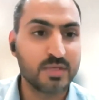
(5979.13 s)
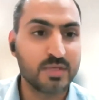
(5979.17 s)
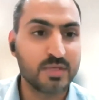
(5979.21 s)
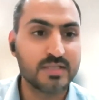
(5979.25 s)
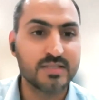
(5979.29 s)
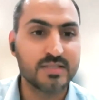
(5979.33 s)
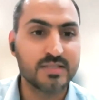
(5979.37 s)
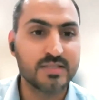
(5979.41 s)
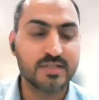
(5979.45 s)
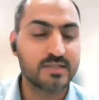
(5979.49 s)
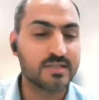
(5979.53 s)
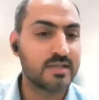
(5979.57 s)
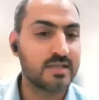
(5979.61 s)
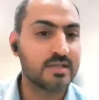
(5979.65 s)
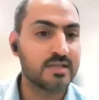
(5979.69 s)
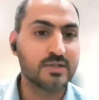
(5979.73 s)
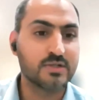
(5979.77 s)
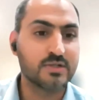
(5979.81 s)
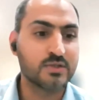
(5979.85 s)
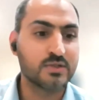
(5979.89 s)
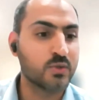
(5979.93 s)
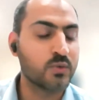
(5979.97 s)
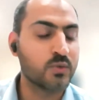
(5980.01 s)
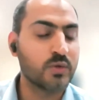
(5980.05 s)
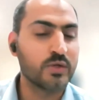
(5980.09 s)
Please just let
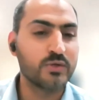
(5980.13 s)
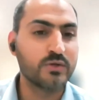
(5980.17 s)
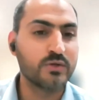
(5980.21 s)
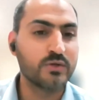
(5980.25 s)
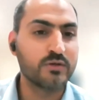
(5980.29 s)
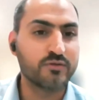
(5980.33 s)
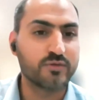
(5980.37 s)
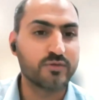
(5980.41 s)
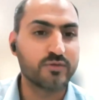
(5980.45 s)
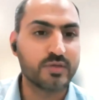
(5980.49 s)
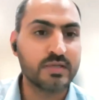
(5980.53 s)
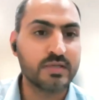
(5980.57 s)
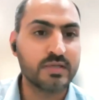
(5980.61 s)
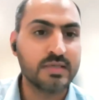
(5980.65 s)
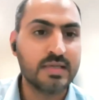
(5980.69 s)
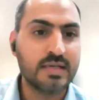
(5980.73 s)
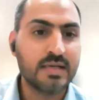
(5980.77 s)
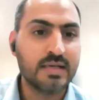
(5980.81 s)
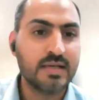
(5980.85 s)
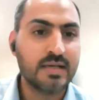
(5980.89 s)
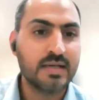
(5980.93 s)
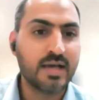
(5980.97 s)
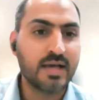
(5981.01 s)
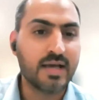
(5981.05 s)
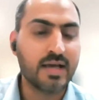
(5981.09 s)
us know when you are free,
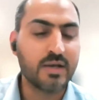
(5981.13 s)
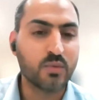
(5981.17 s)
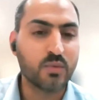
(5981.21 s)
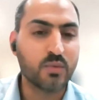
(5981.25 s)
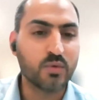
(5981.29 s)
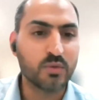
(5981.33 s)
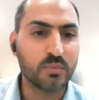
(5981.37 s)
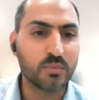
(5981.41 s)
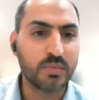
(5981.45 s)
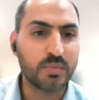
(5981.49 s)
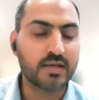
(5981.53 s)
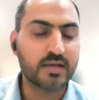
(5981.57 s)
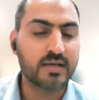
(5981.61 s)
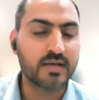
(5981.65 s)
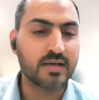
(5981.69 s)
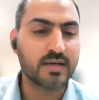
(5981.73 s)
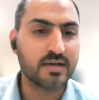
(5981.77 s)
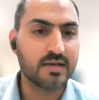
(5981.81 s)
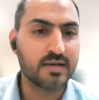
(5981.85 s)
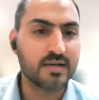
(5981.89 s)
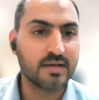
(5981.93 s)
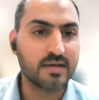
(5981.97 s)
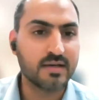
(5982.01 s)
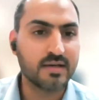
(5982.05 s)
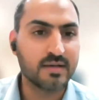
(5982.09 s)
and we'll make
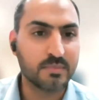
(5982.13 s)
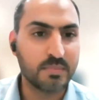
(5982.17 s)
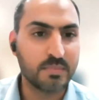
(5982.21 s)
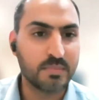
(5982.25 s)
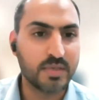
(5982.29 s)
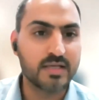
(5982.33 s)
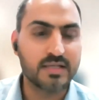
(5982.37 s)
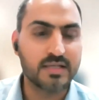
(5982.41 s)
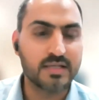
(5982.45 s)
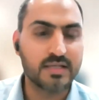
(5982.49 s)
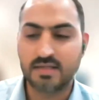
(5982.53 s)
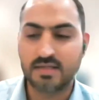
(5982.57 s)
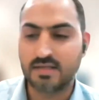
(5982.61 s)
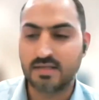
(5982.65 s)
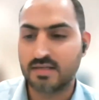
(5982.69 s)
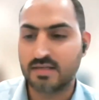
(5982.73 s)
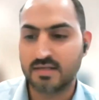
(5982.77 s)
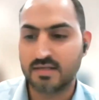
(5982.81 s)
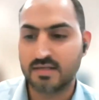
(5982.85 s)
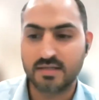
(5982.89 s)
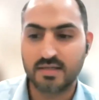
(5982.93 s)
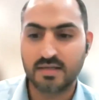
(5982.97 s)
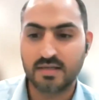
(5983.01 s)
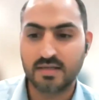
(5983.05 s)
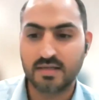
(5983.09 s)
uh, make it
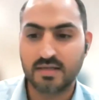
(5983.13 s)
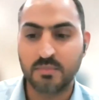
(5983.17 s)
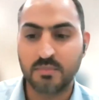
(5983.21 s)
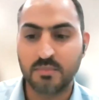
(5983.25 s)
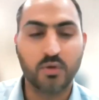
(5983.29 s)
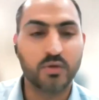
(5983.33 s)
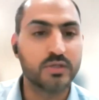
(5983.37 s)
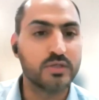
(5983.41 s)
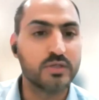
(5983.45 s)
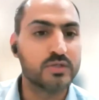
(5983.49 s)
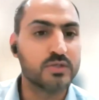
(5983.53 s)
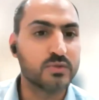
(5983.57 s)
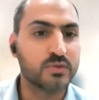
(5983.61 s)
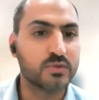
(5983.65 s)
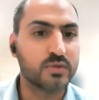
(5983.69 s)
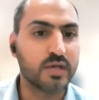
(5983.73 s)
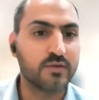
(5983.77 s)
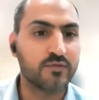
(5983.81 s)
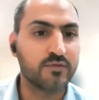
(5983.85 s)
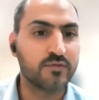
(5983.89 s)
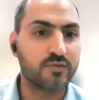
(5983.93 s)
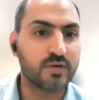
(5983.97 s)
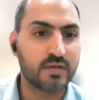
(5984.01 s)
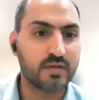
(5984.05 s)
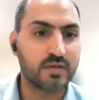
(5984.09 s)
a, a point to
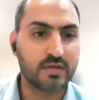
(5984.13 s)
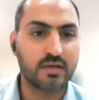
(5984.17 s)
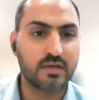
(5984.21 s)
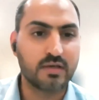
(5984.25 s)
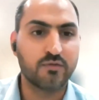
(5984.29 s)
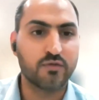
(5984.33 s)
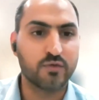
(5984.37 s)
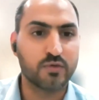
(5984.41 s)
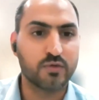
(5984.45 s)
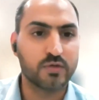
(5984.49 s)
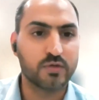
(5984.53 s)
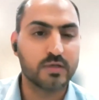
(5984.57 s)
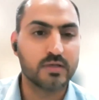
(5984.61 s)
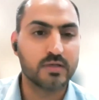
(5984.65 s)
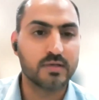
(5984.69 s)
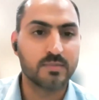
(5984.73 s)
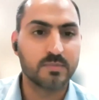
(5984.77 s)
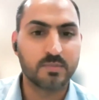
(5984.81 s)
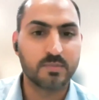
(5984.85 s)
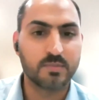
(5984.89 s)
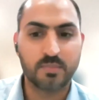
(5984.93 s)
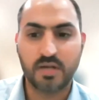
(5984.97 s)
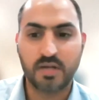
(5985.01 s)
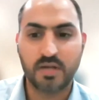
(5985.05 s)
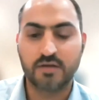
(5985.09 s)
get give you the
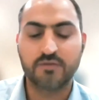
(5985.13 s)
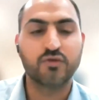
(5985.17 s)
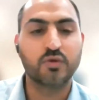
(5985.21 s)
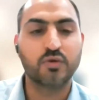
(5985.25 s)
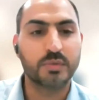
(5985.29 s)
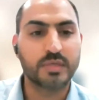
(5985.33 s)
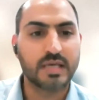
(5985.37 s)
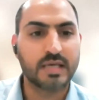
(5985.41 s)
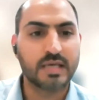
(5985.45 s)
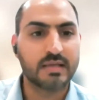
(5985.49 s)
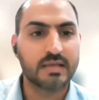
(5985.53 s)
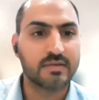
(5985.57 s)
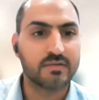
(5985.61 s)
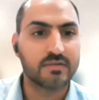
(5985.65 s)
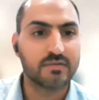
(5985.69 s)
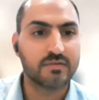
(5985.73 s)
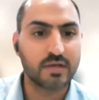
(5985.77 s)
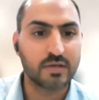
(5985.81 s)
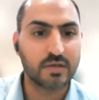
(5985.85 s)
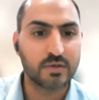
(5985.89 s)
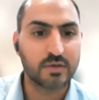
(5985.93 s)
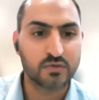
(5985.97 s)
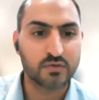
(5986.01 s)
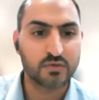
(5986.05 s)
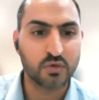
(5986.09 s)
platform again.
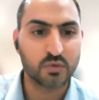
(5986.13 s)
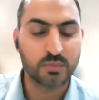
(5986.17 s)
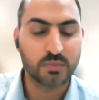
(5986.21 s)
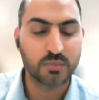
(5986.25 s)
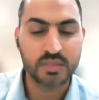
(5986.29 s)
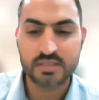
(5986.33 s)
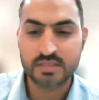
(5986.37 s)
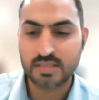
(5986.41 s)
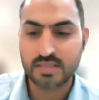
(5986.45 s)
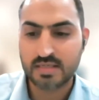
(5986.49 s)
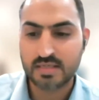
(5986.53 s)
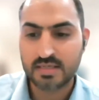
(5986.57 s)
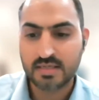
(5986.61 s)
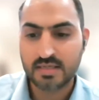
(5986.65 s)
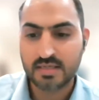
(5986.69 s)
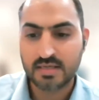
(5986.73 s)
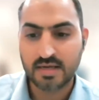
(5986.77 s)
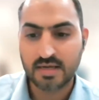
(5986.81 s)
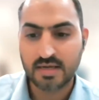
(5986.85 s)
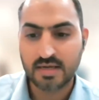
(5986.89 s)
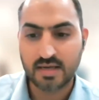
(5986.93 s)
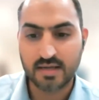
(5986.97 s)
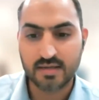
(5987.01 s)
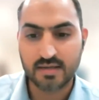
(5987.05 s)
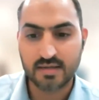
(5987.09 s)
Thank you so much,
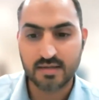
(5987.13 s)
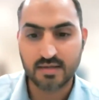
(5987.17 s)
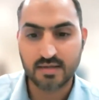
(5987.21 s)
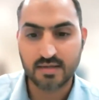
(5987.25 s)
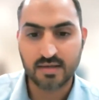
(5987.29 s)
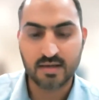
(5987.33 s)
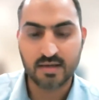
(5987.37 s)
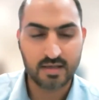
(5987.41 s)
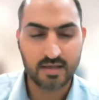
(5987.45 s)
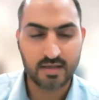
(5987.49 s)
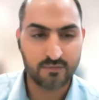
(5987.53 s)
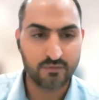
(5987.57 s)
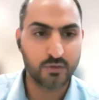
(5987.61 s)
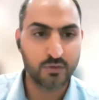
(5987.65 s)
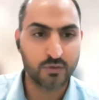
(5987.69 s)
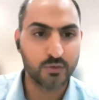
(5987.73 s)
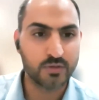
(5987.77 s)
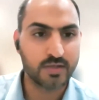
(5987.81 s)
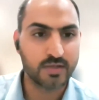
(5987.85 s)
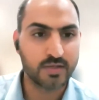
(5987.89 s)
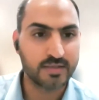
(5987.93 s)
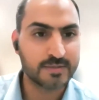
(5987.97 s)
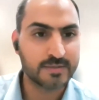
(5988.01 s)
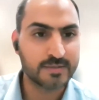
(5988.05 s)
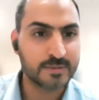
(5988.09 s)
and uh, have a
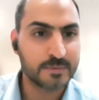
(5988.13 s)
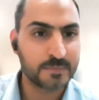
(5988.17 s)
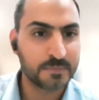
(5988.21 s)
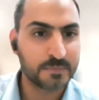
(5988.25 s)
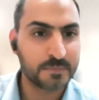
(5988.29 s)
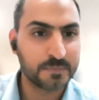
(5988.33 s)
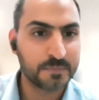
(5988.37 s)
good night.